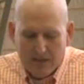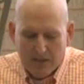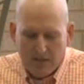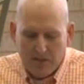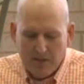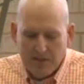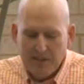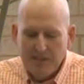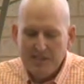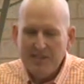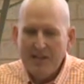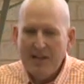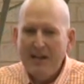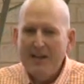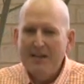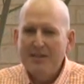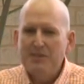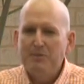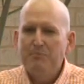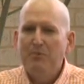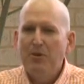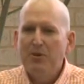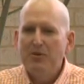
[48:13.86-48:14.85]

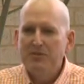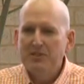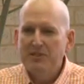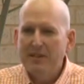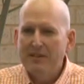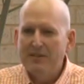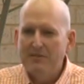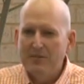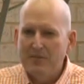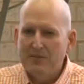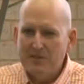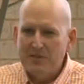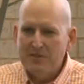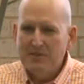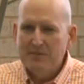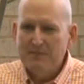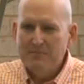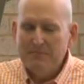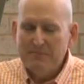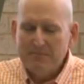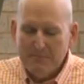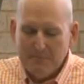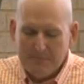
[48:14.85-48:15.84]
criticized both
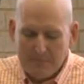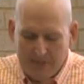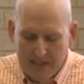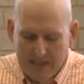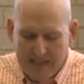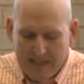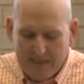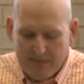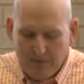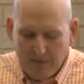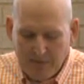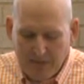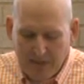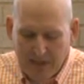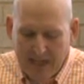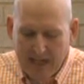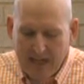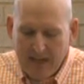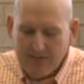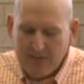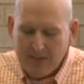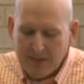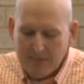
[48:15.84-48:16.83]
generals and never
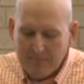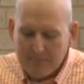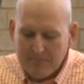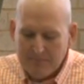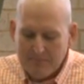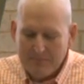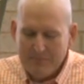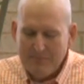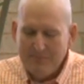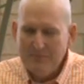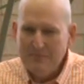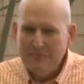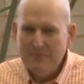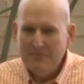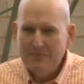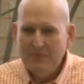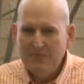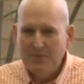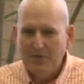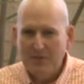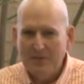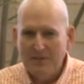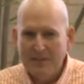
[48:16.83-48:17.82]
forgave them
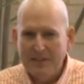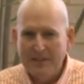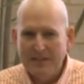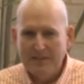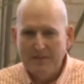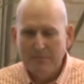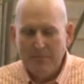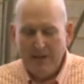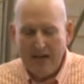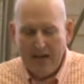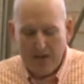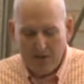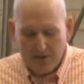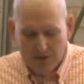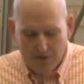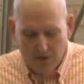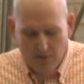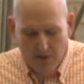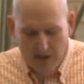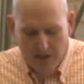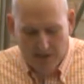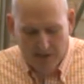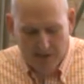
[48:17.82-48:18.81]
for letting the battle
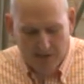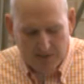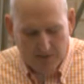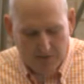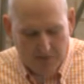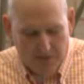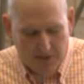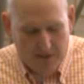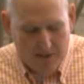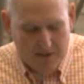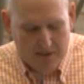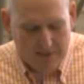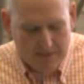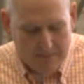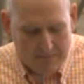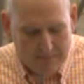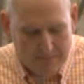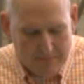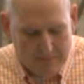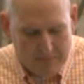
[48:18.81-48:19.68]
go on so long.